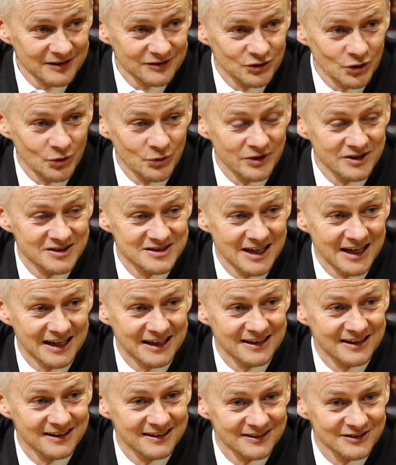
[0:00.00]
don't want to
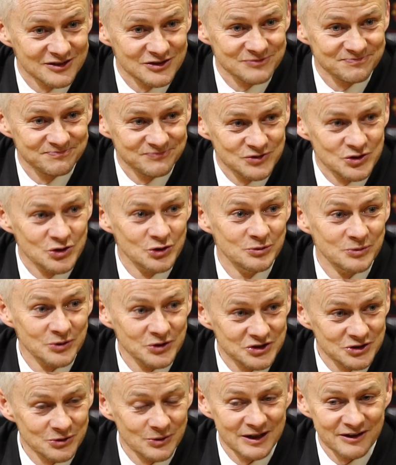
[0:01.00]
take it too
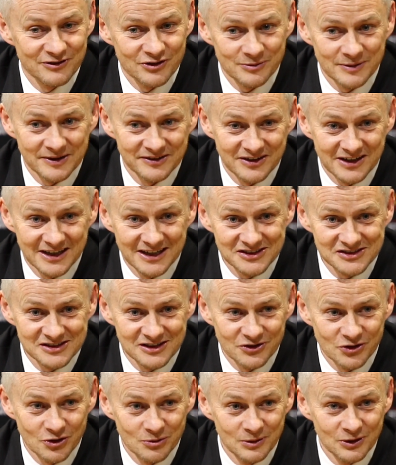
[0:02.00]
much away from Andreas
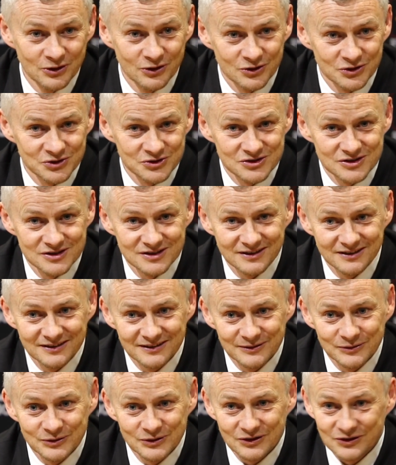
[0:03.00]
and Romelu because uh,
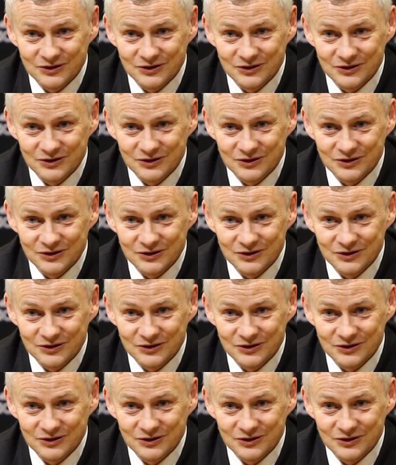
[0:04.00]
they were